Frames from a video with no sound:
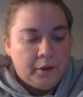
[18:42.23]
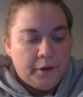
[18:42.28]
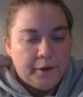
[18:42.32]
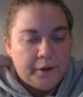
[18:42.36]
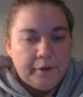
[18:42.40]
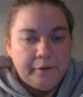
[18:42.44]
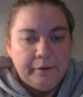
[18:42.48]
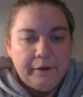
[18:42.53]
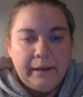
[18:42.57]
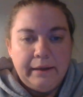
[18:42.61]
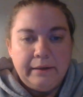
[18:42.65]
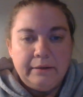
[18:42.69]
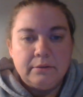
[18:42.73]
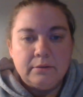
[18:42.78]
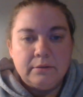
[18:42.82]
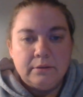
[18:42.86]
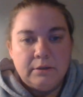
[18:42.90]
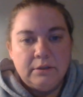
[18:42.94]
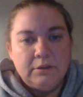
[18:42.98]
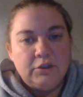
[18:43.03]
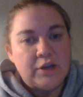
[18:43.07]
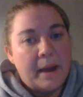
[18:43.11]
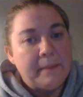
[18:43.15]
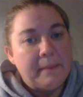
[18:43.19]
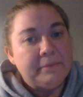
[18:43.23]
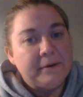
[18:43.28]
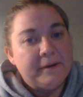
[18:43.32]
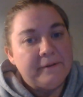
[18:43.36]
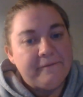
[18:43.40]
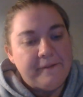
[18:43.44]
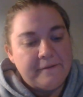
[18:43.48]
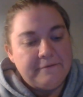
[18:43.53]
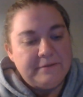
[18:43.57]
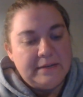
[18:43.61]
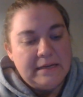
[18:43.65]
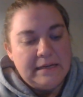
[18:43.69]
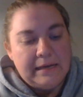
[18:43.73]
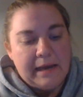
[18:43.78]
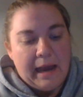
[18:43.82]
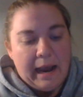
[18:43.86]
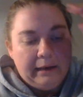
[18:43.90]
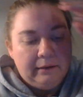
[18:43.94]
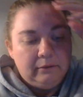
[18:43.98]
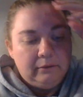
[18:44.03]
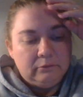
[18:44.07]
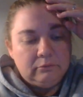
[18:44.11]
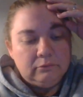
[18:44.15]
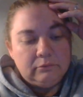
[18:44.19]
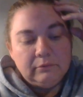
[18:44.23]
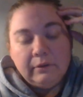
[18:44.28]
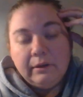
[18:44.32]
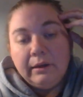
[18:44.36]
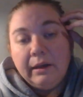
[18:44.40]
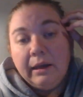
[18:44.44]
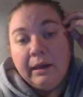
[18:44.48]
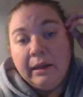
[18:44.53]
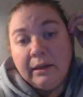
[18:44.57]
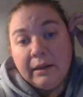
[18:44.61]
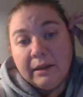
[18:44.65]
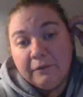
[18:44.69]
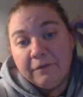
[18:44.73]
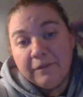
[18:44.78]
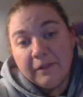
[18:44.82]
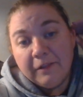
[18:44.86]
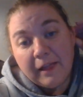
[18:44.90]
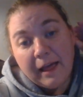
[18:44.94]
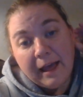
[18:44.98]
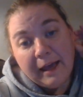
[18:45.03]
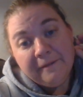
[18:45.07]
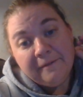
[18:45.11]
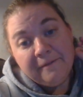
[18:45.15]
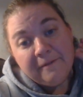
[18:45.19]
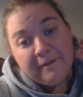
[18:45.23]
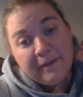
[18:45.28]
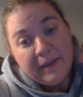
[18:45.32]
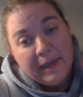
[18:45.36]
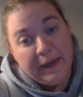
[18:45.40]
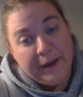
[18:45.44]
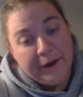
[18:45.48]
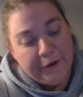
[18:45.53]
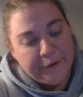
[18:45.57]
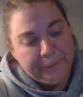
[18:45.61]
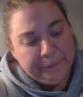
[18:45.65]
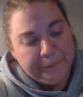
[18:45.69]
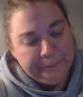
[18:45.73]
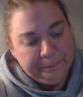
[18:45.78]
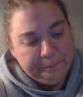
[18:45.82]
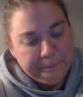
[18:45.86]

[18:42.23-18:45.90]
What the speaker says: Alright, chapter 59, end-of-life care.